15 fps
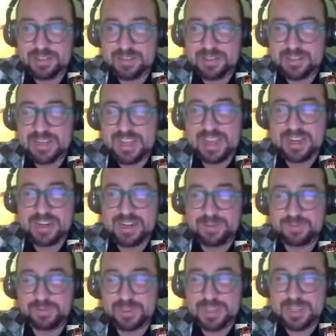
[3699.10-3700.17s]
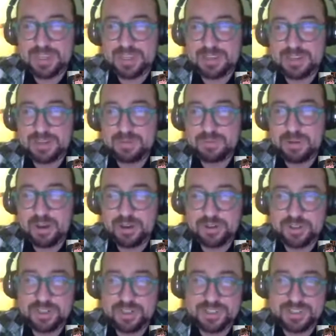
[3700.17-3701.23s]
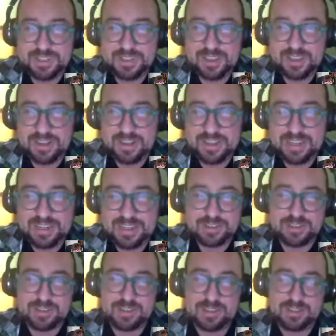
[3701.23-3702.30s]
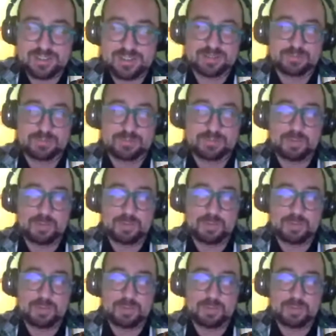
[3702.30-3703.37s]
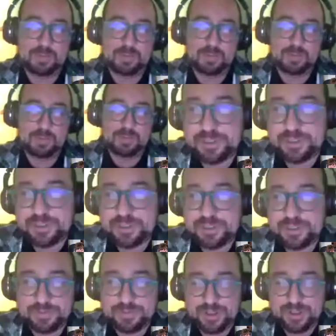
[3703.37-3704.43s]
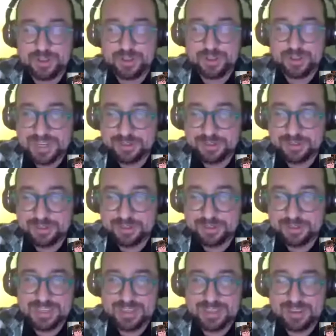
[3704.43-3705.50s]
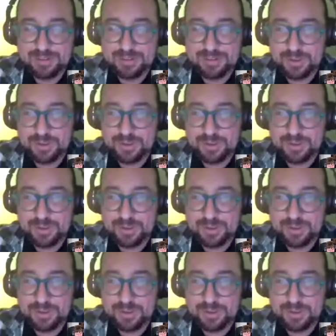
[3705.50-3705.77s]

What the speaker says: tentatively punches its what used to be its little chocolate fluffy tail to see if